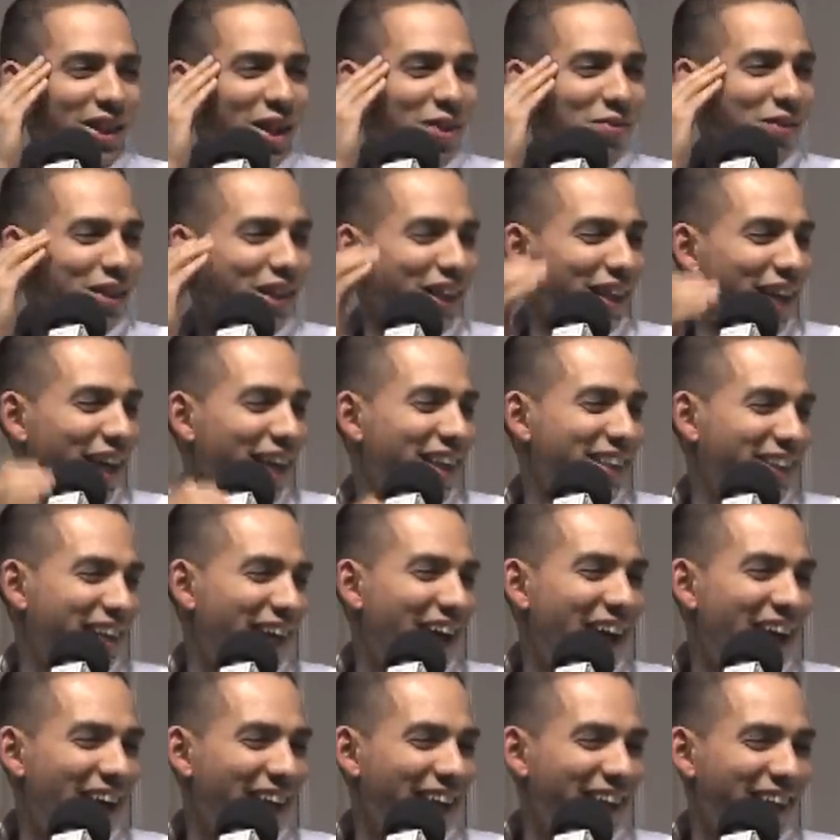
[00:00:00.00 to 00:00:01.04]
coming to get a
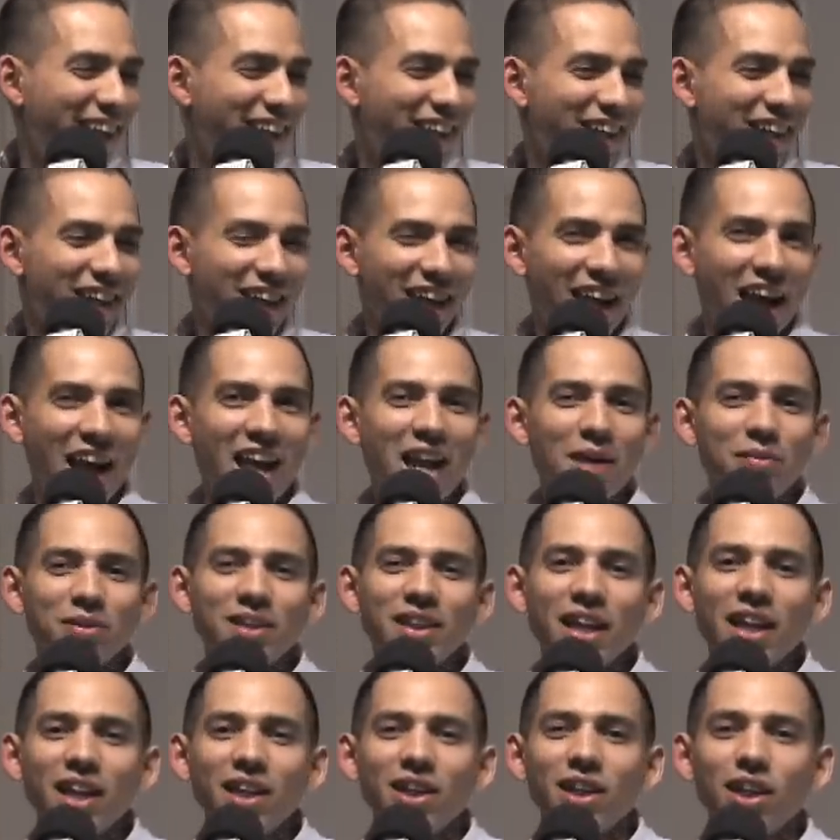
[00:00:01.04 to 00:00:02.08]
tan? And I'm
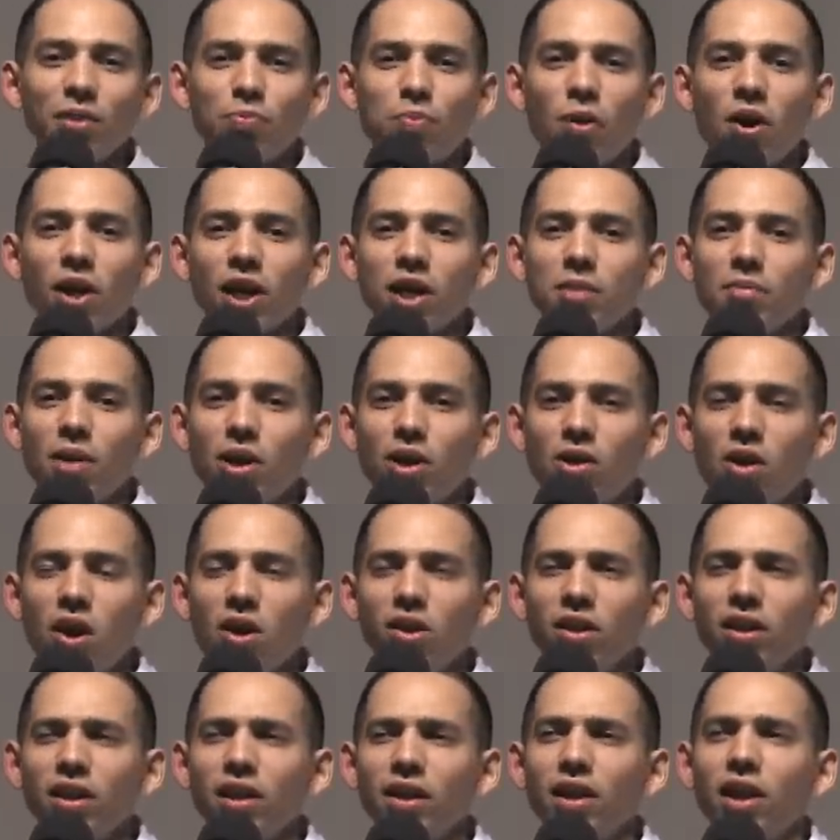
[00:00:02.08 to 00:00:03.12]
standing there parking my
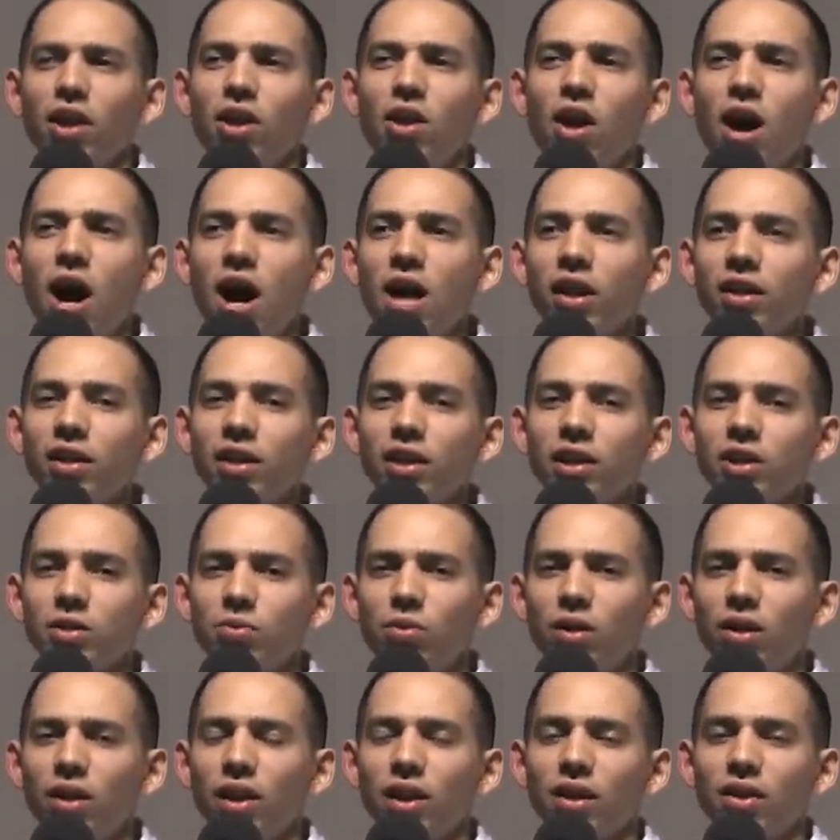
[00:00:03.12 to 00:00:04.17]
car, looking at her, ogling as
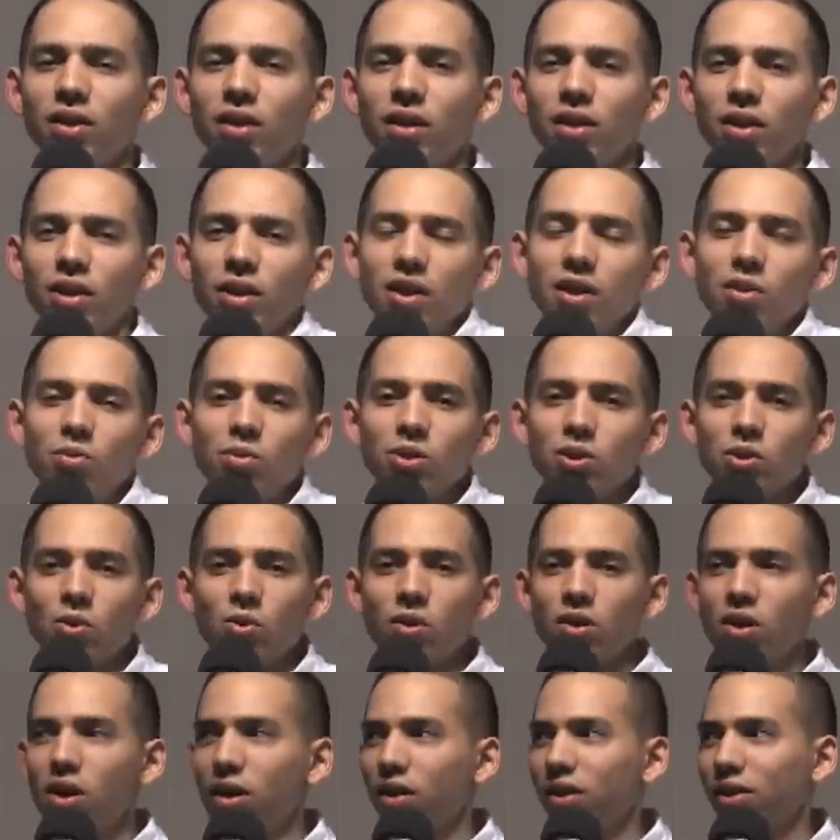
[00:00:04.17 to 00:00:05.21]
well. Like, What's
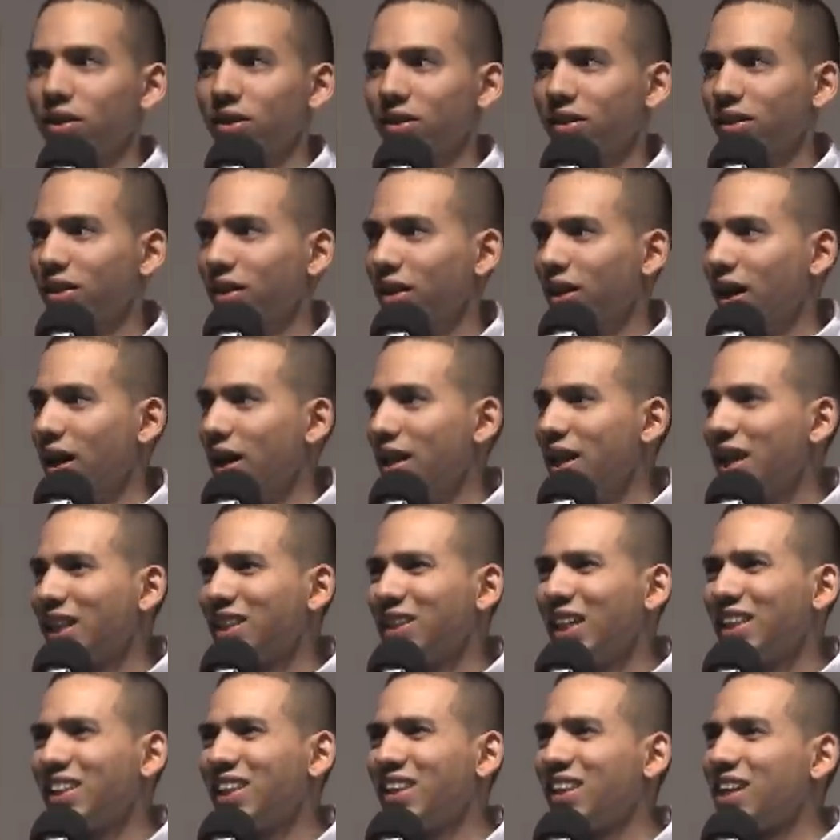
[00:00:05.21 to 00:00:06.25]
going on here?
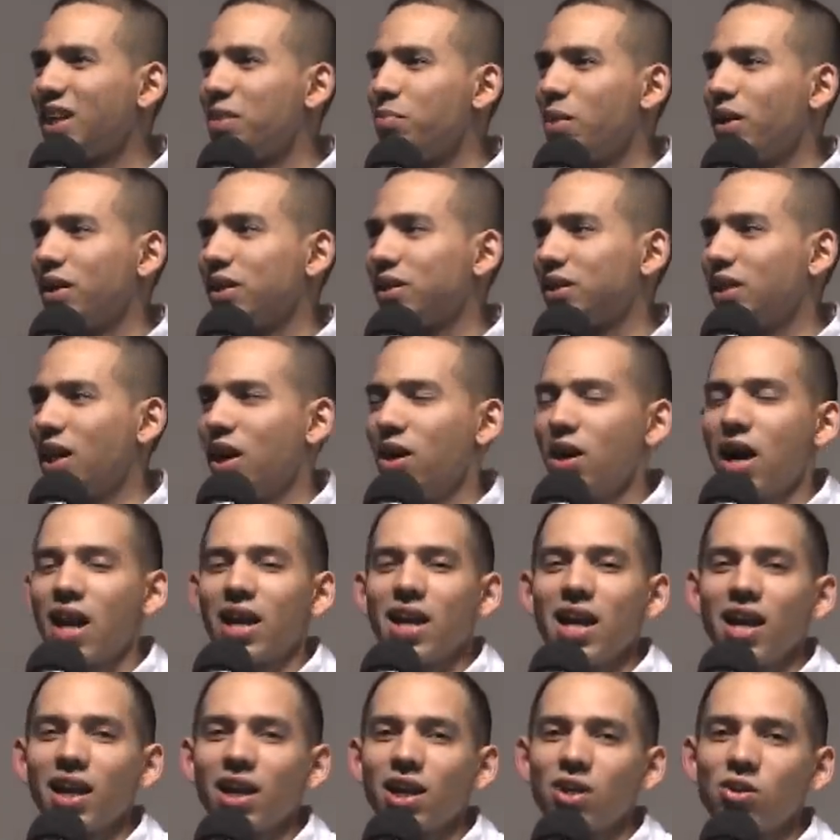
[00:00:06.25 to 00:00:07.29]
That's that's the thing about this town.
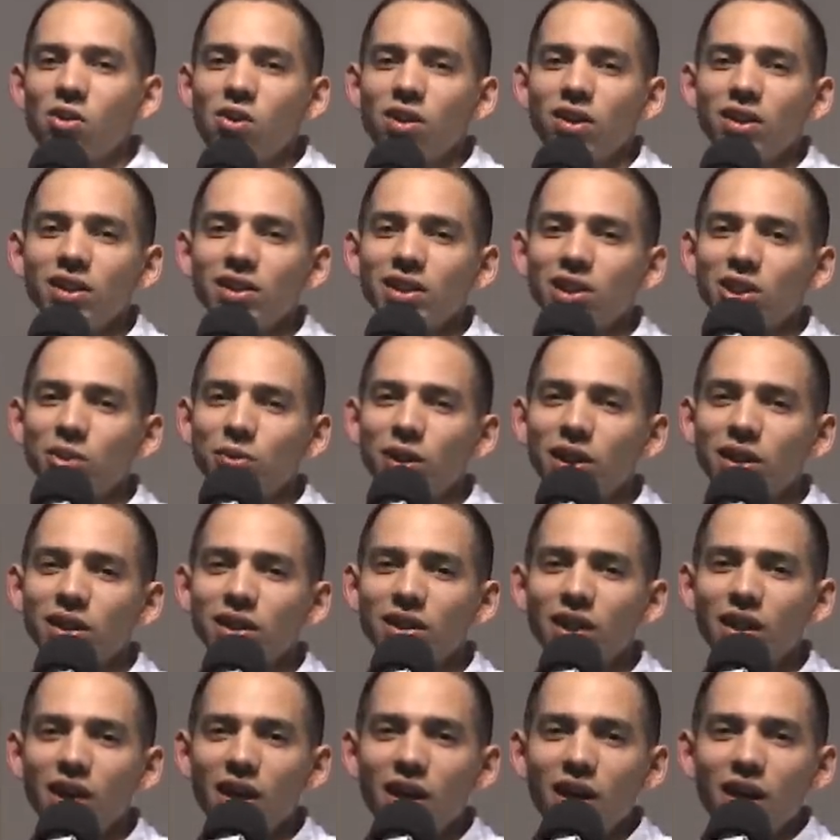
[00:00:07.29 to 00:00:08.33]
I, I get caught in these
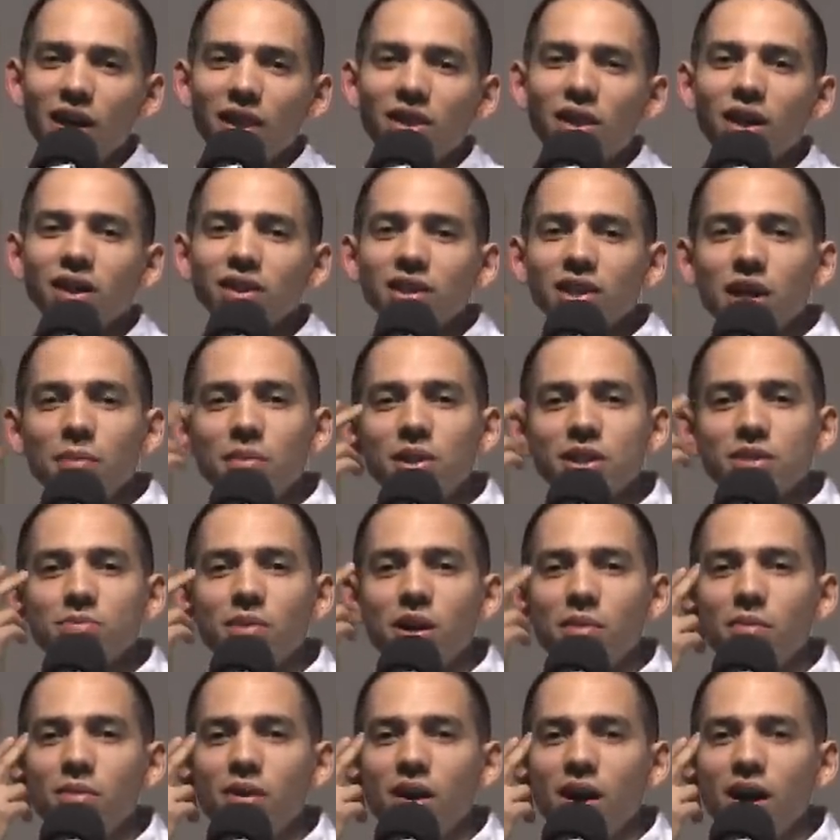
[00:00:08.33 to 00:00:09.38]
situations. Things come into
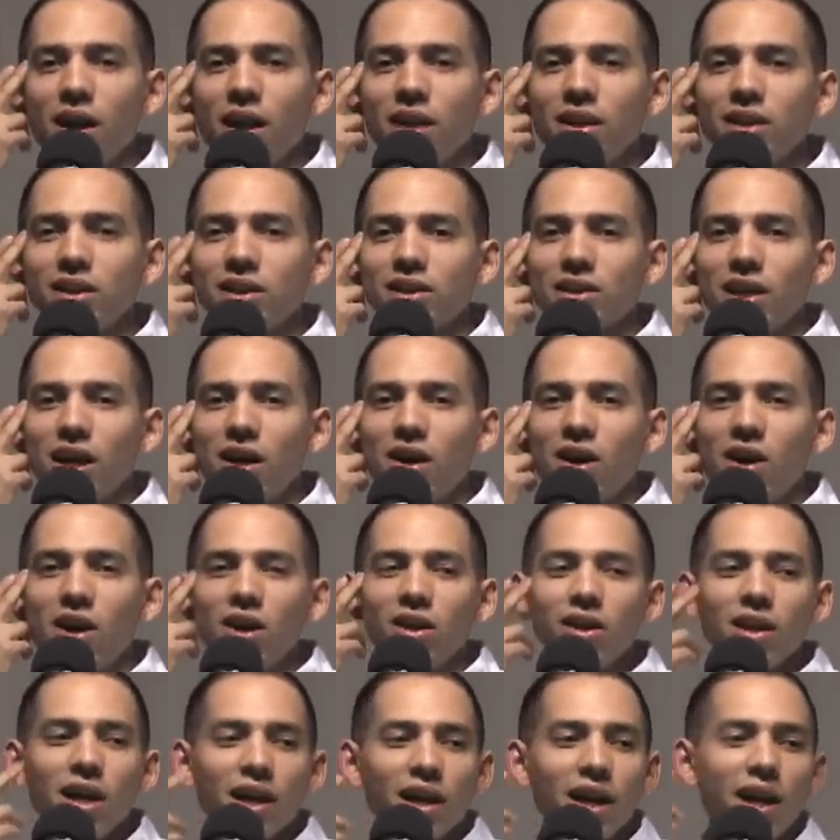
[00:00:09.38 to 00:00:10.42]
my mind, in this town,
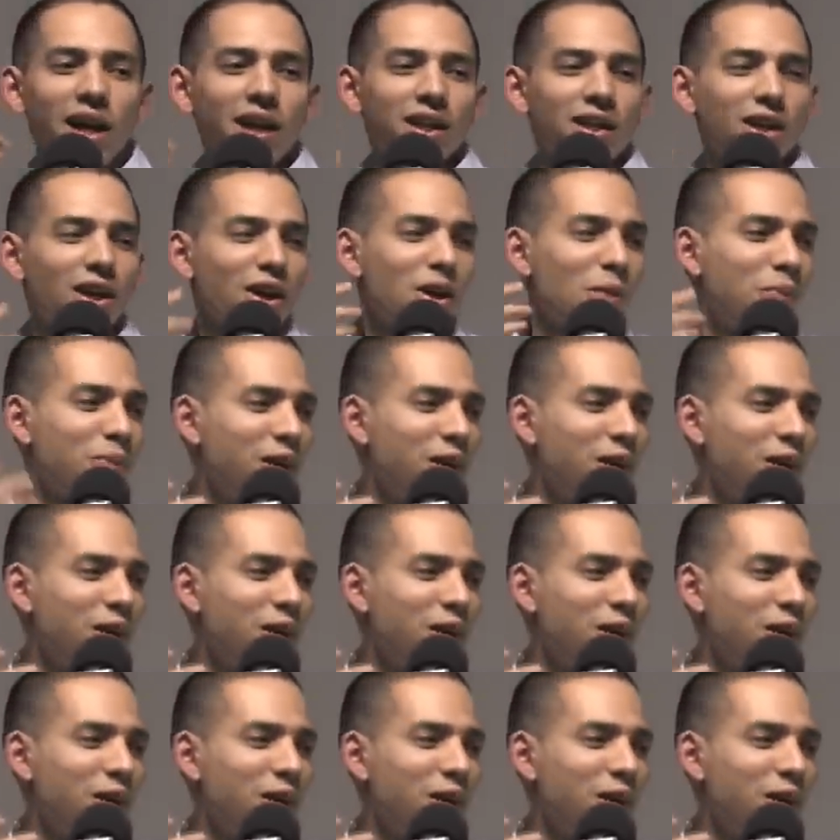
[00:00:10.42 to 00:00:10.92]
unlike any other